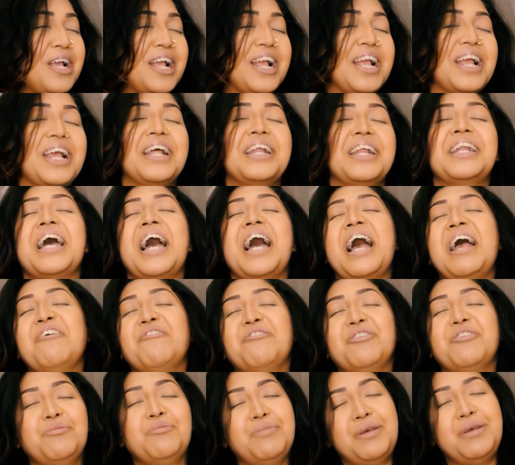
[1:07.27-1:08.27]
and
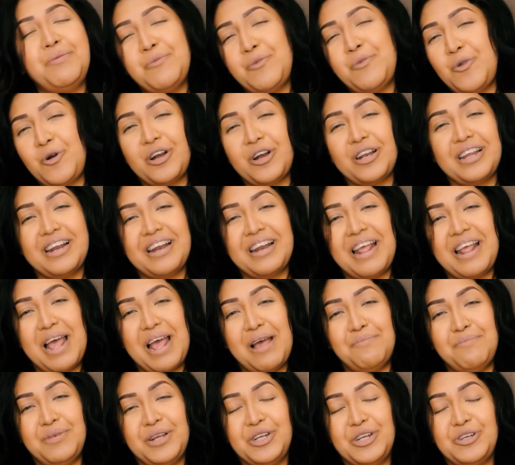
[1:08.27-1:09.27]
I will be more than
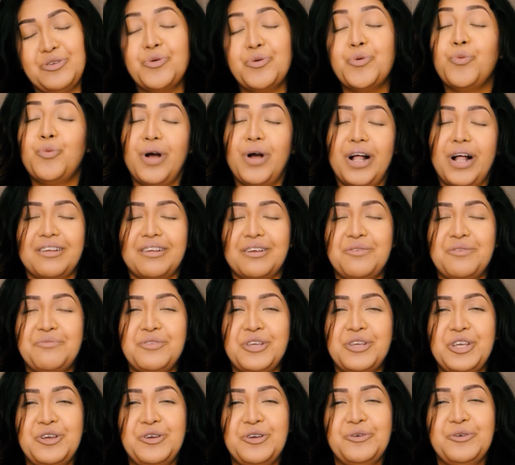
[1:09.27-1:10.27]
happy to
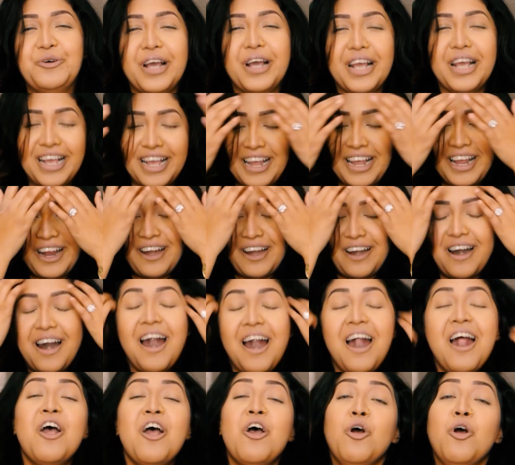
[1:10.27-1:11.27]
welcome you here